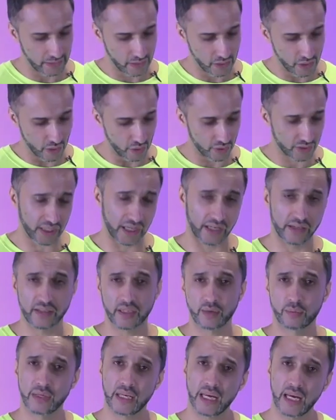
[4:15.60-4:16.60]
Okay,
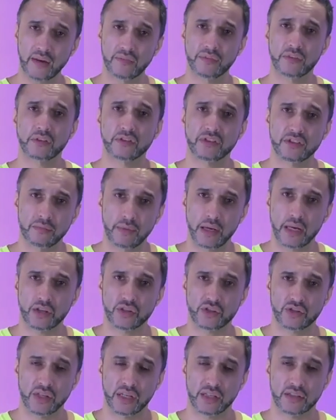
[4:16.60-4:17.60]
now we have
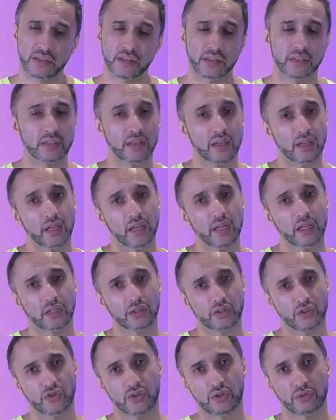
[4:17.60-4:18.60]
smash tested,
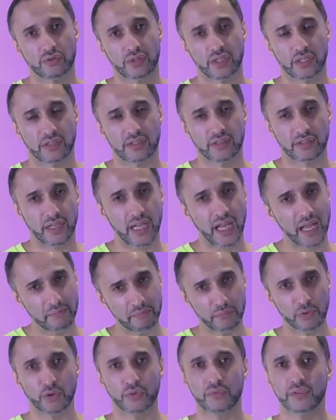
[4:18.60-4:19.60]
control tested
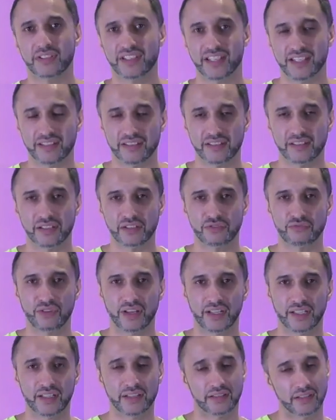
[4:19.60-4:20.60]
and maneuver tested this
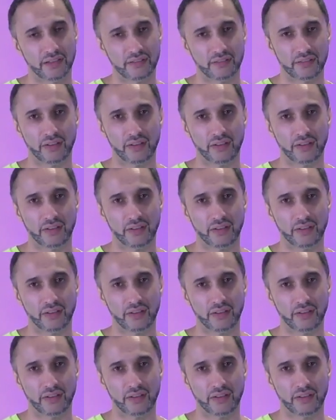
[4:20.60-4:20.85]
racket. Here are the